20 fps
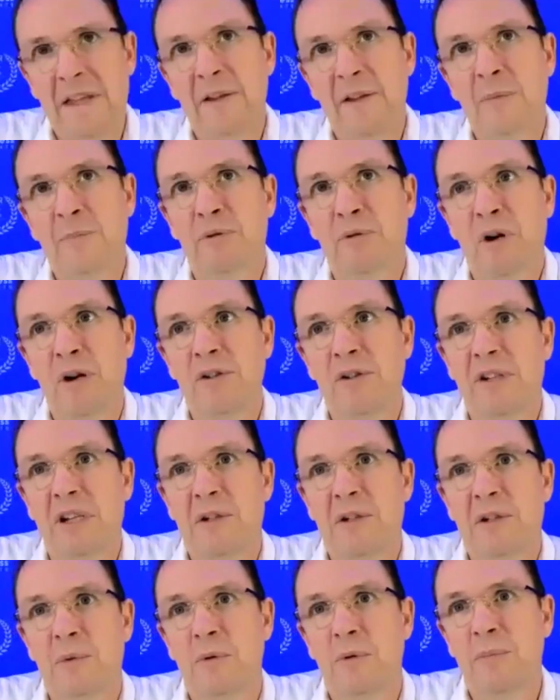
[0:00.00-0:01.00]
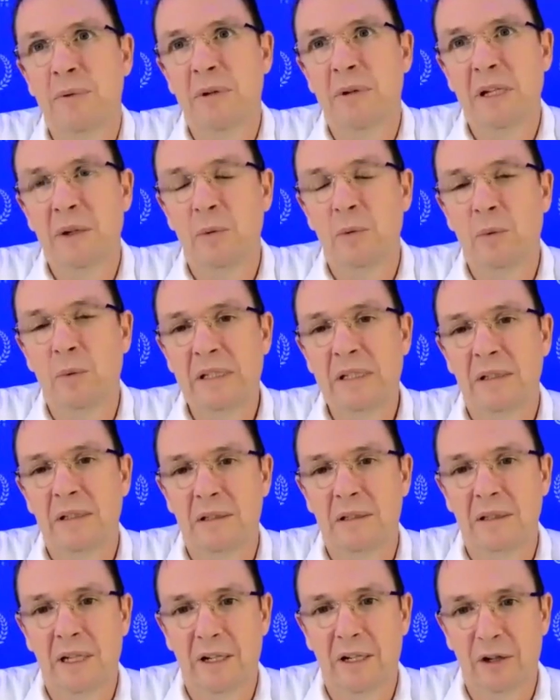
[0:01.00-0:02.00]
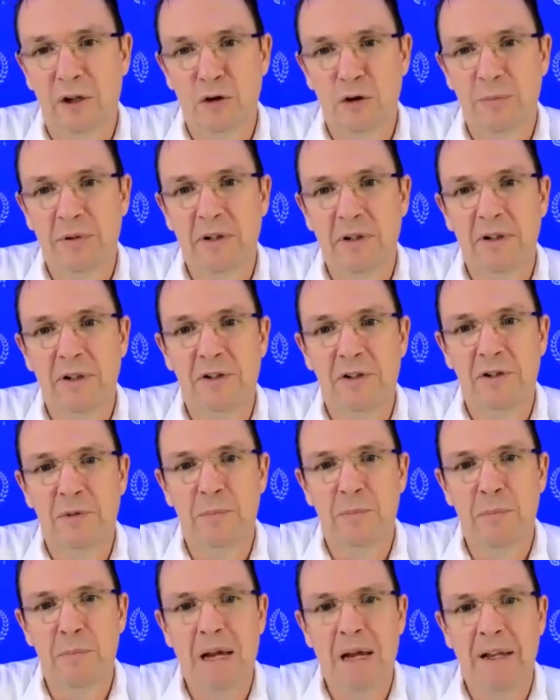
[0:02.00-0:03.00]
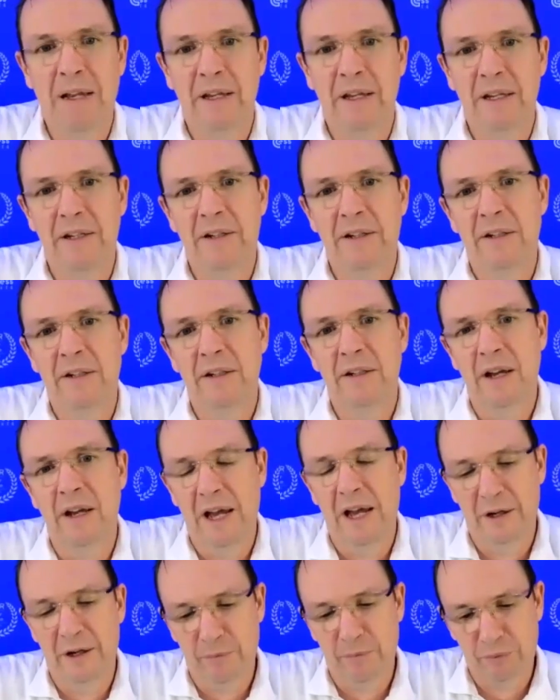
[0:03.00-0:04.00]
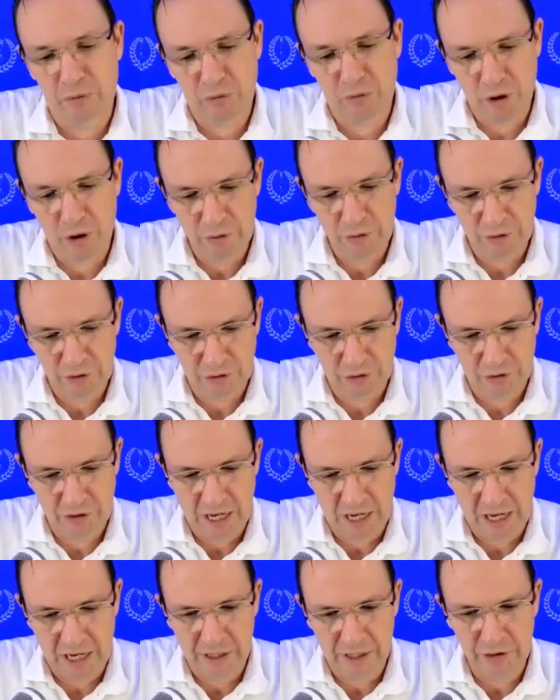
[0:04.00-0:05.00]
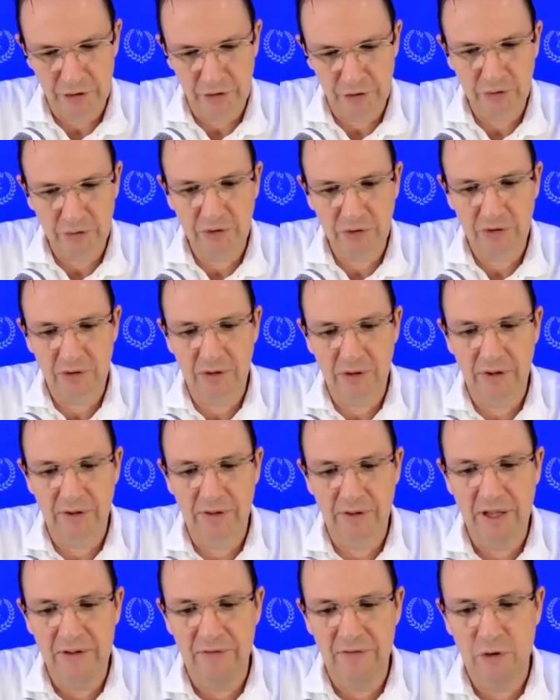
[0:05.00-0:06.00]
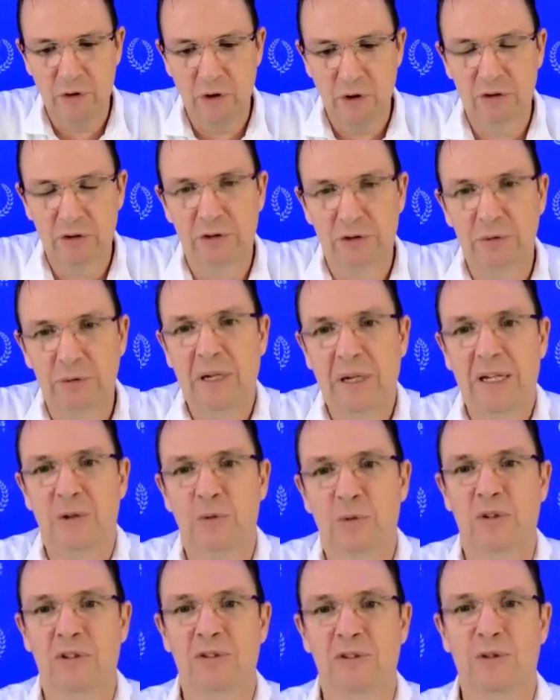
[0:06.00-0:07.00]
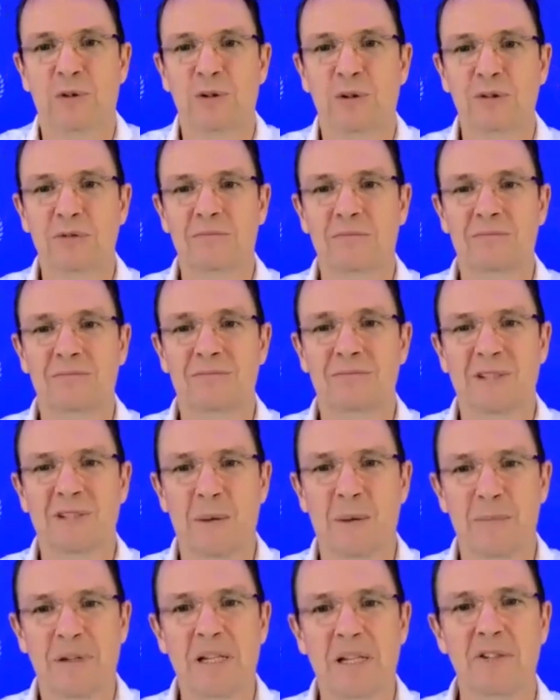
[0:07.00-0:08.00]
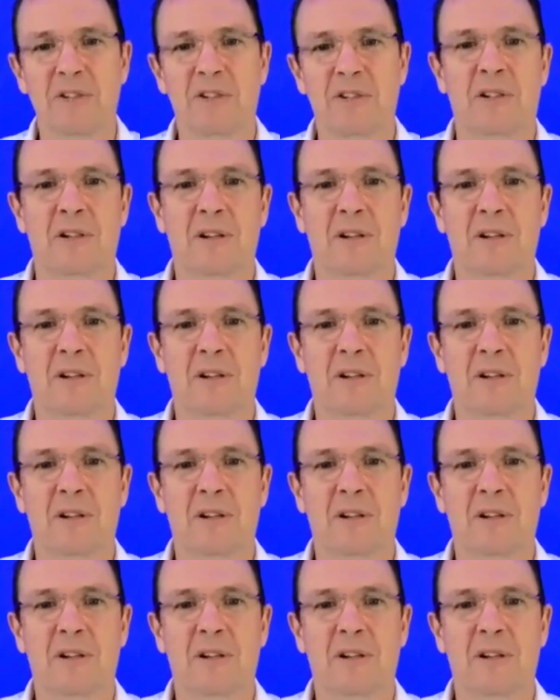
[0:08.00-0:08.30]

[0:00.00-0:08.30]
process would be when an entrepreneur's made an approach to the angels, they've got to make what's called a pitch.